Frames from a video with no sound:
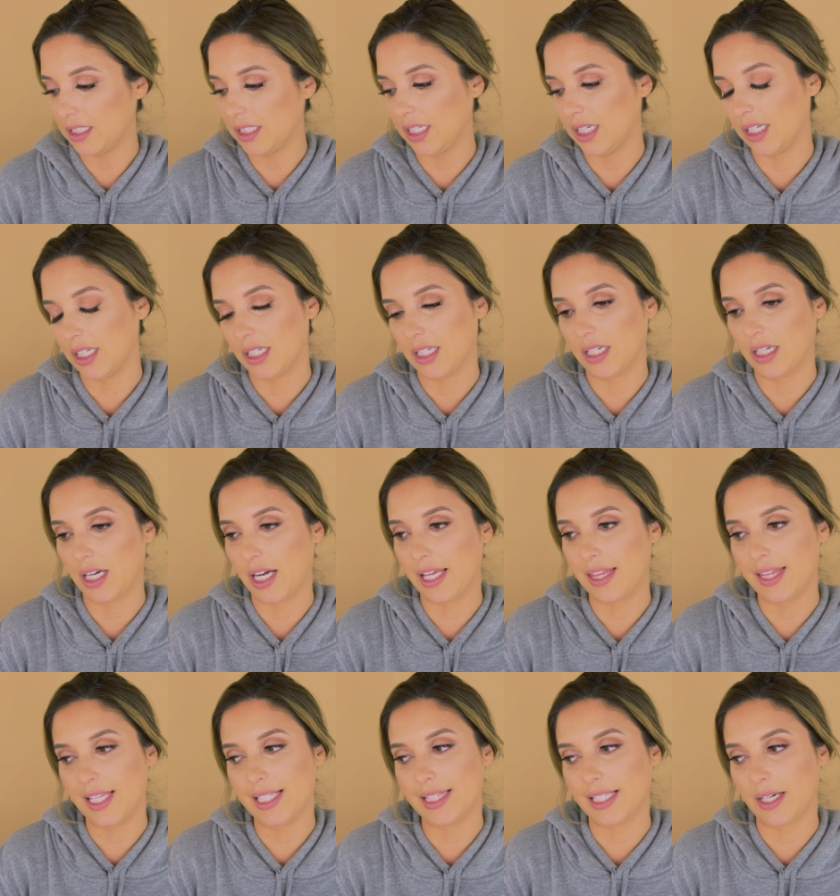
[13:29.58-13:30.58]
yeah,
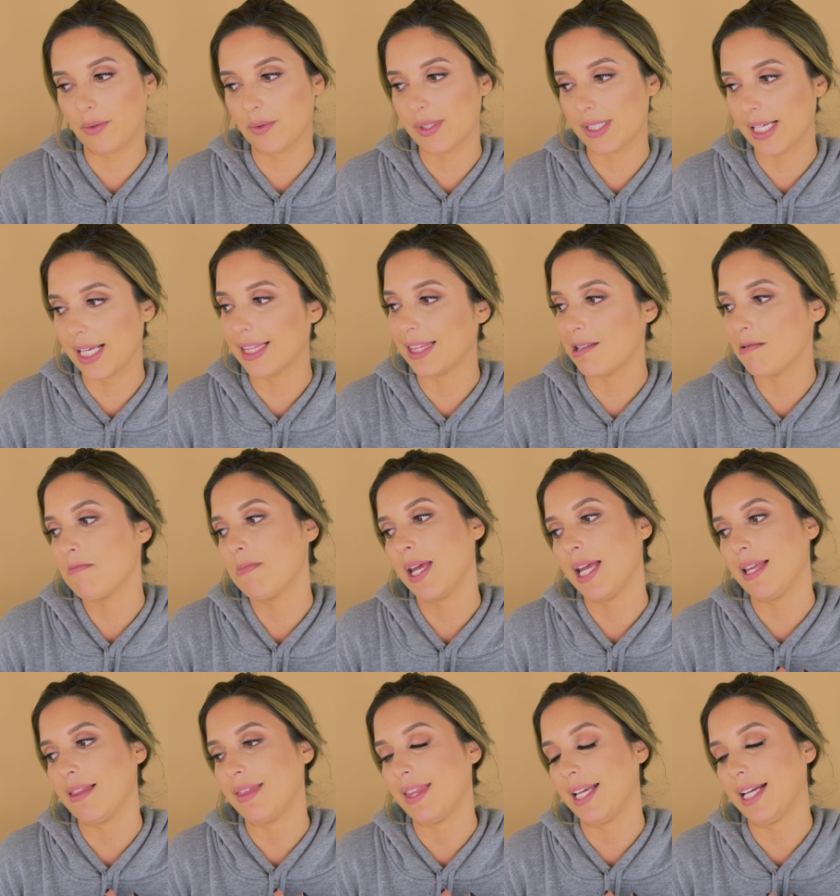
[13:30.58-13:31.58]
I think that was like the
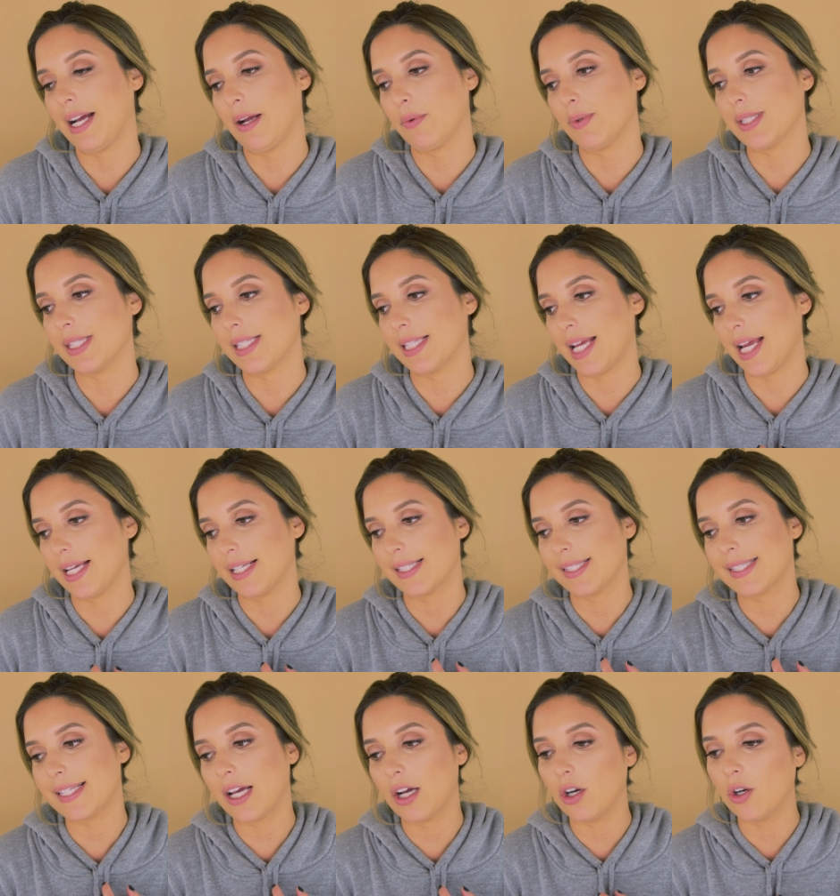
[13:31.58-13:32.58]
main thing I would say.
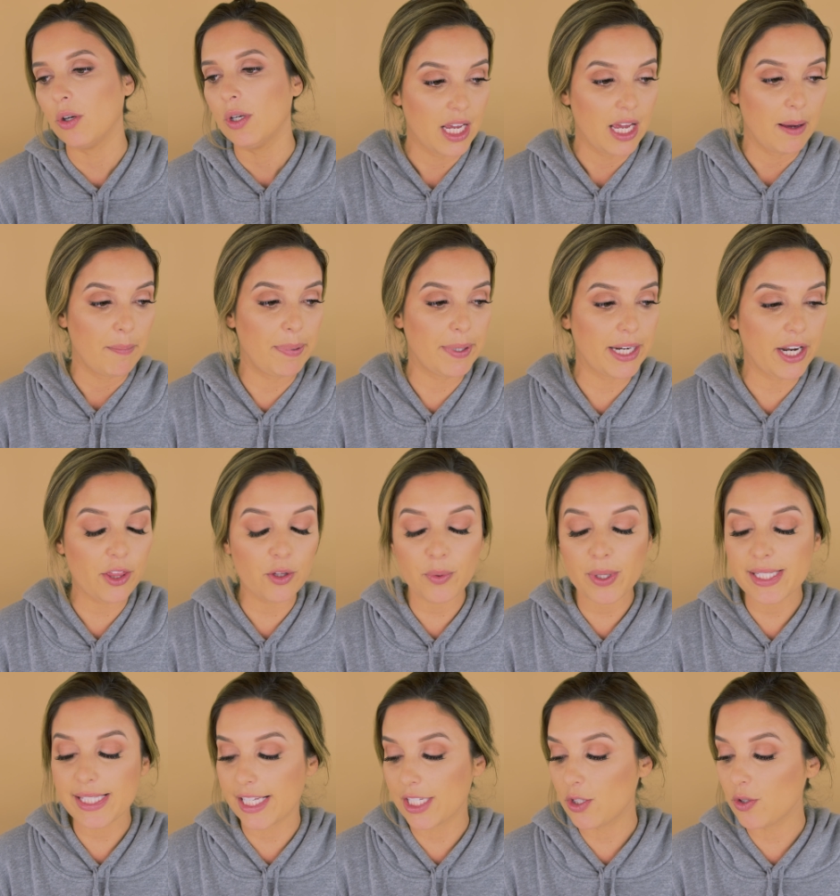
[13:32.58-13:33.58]
So, but
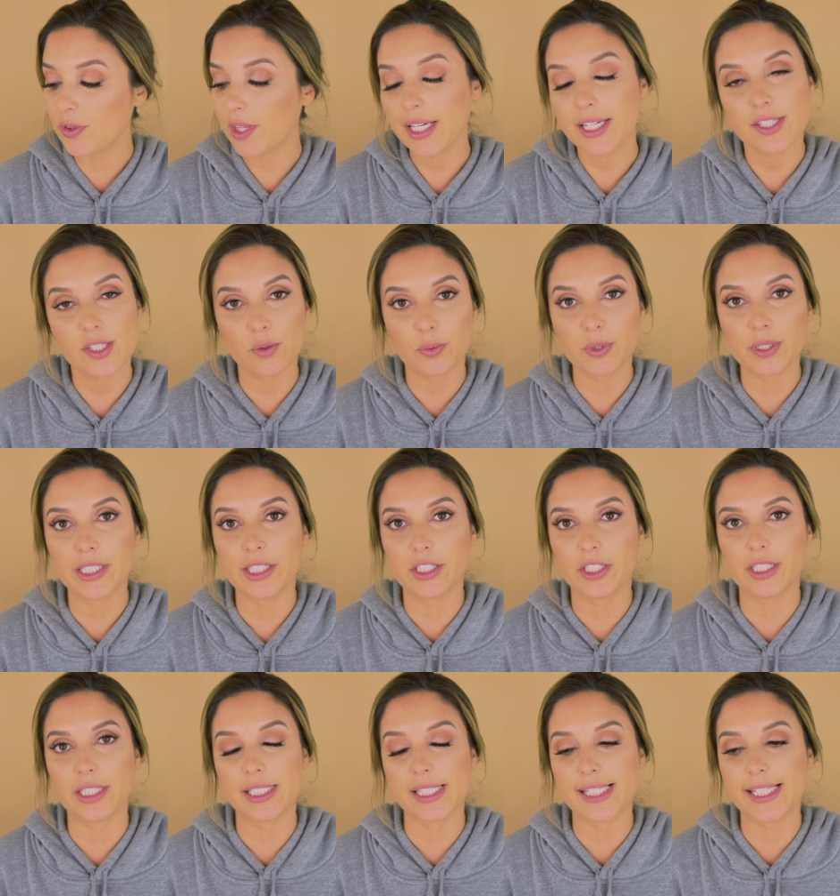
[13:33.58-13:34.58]
otherwise I do think it's a really
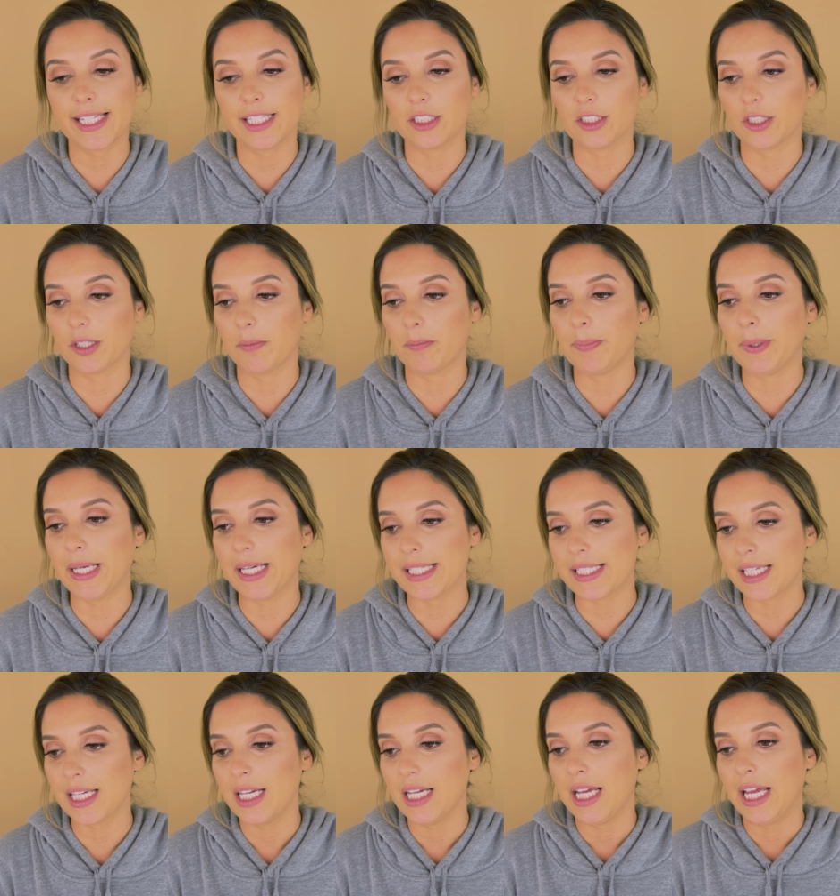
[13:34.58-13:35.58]
good concealer,
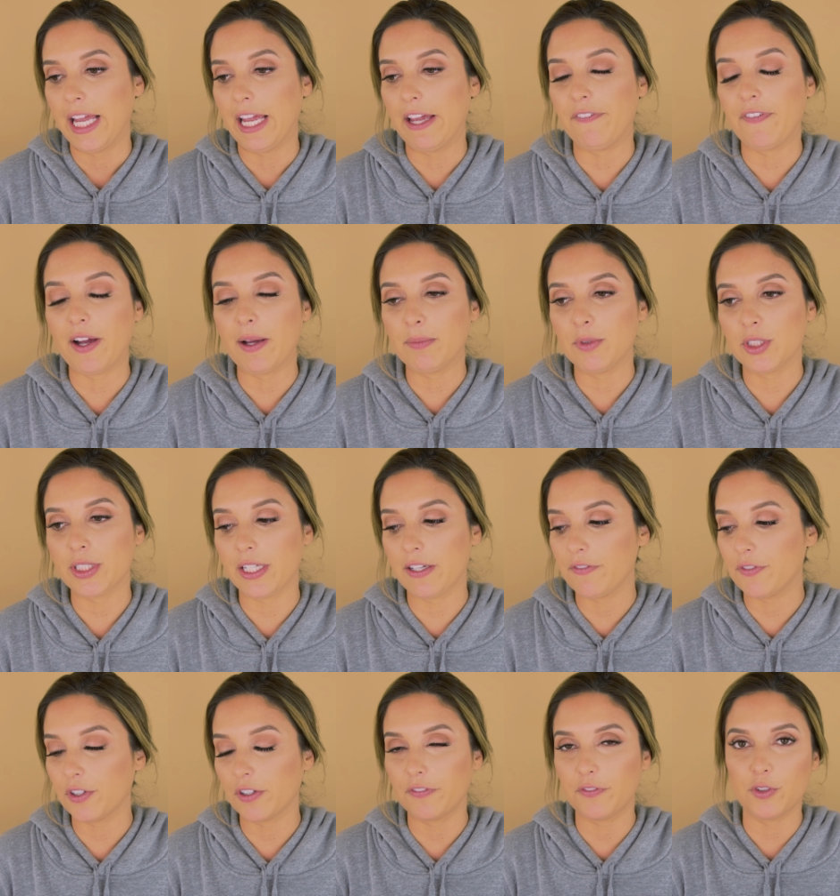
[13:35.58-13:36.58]
but if I'm
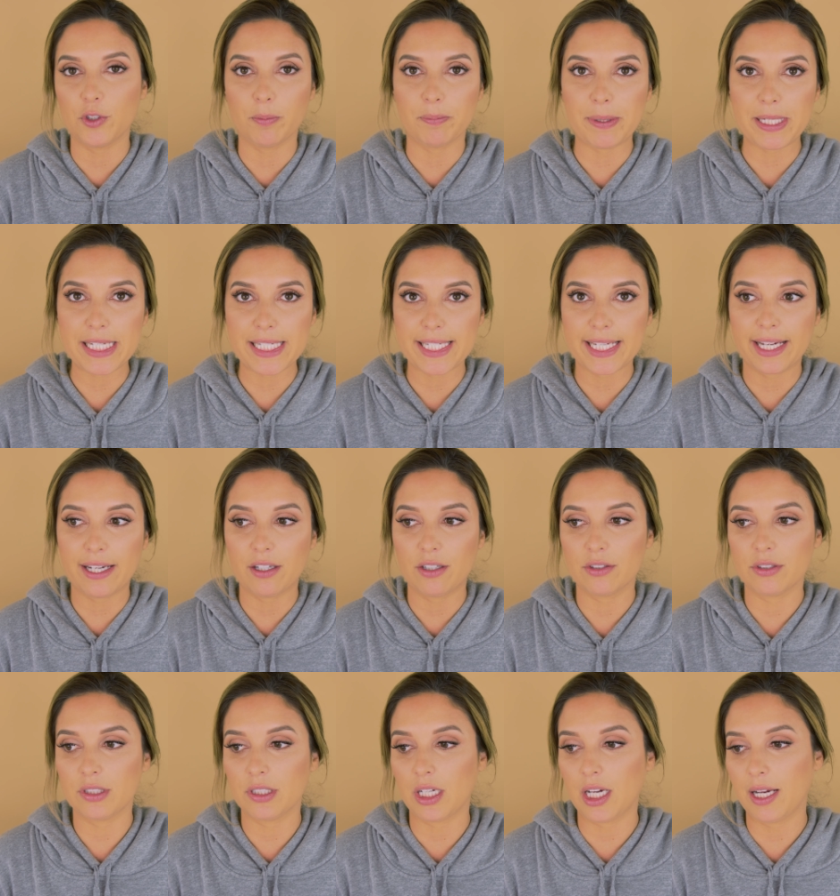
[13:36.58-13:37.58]
looking for a full beat
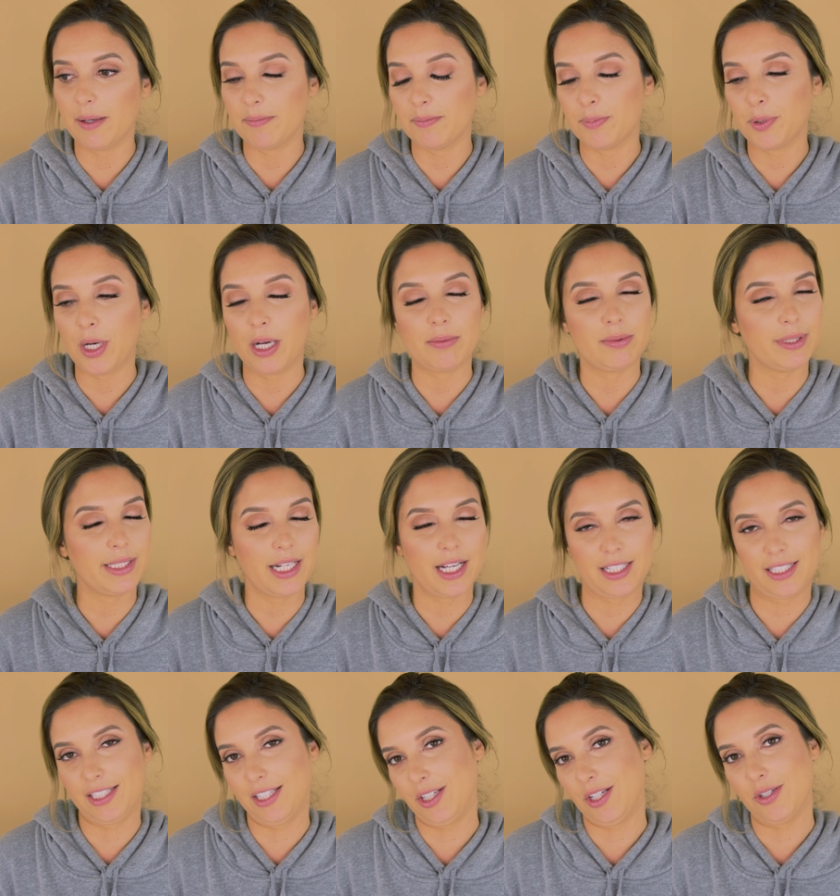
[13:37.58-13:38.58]
down, I'm probably
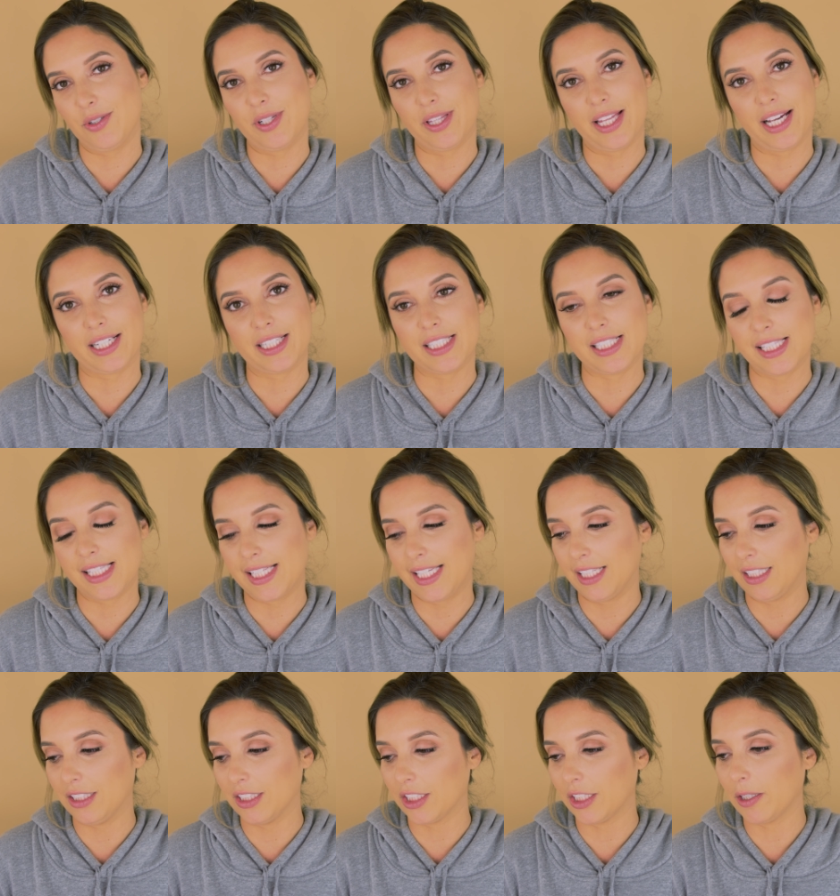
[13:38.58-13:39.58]
not gonna go to that
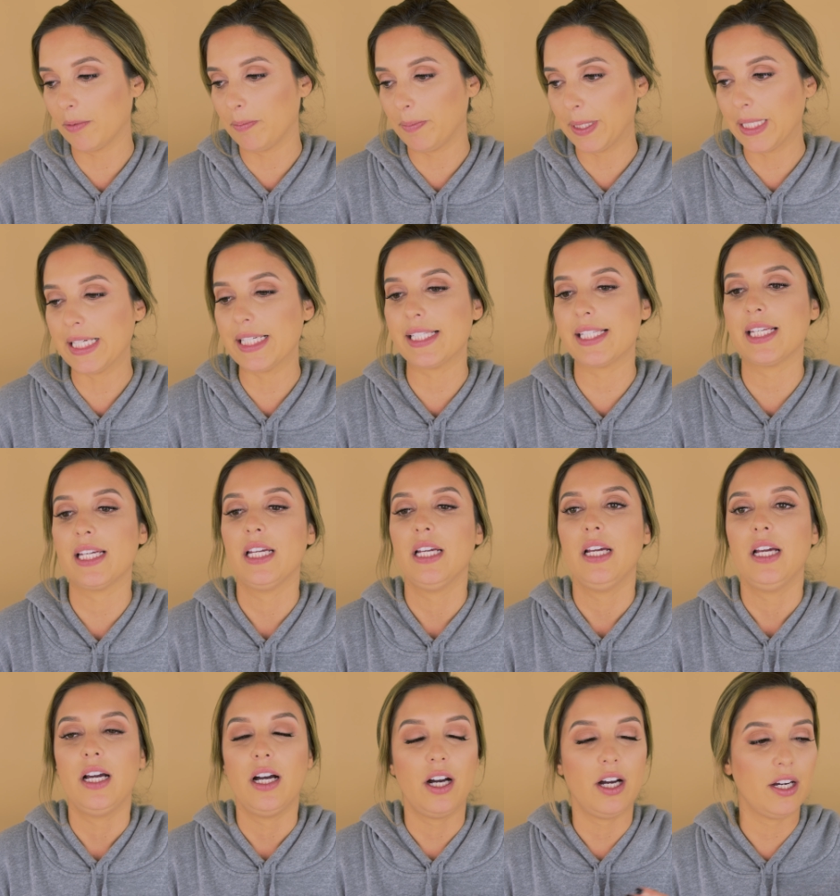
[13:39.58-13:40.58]
concealer, but
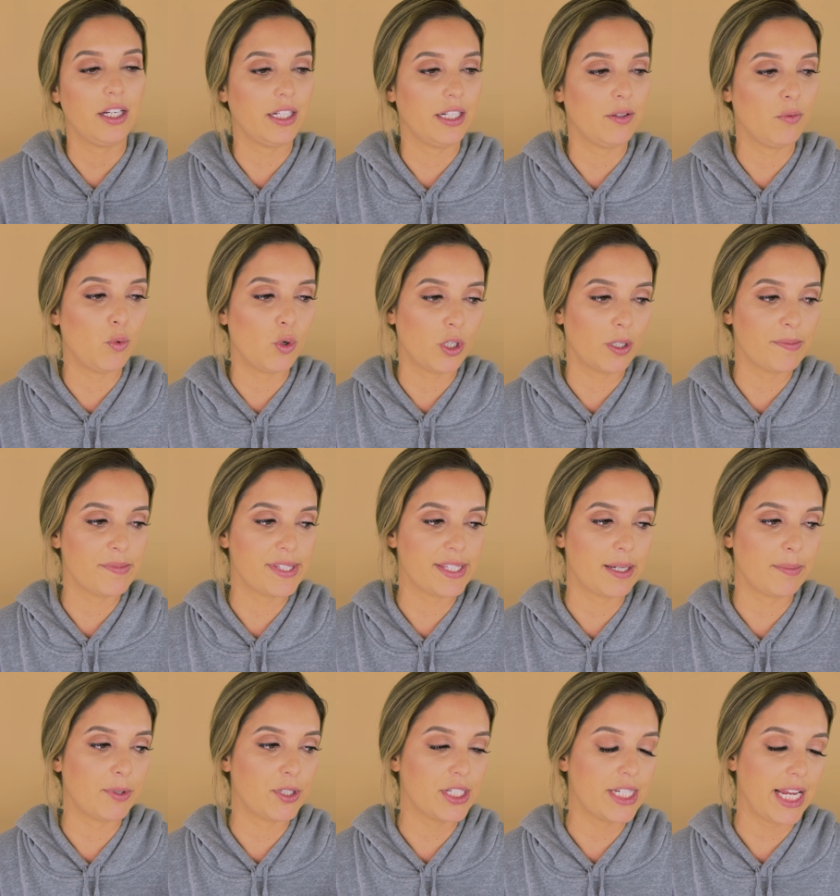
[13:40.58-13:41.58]
on a warm
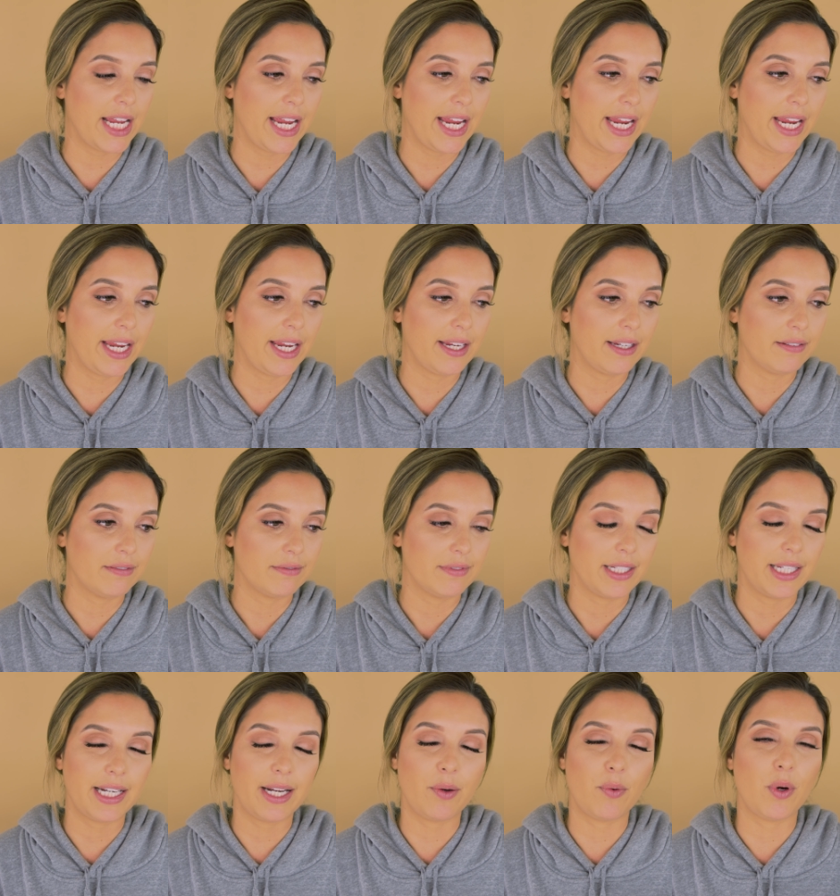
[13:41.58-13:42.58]
summer day
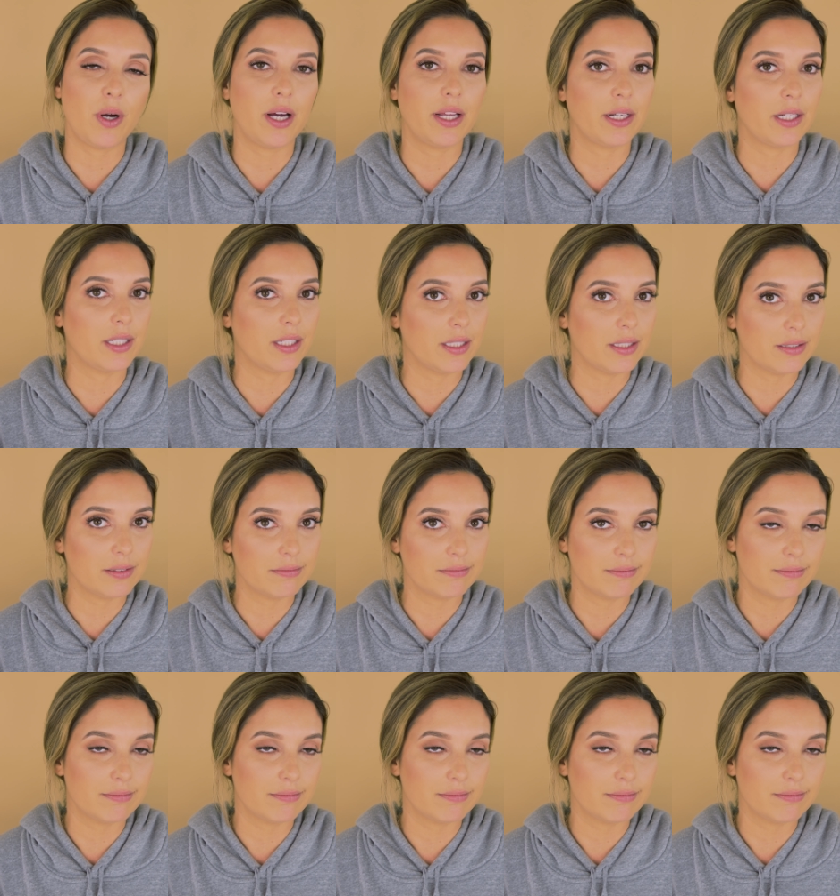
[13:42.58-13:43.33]
and I want a,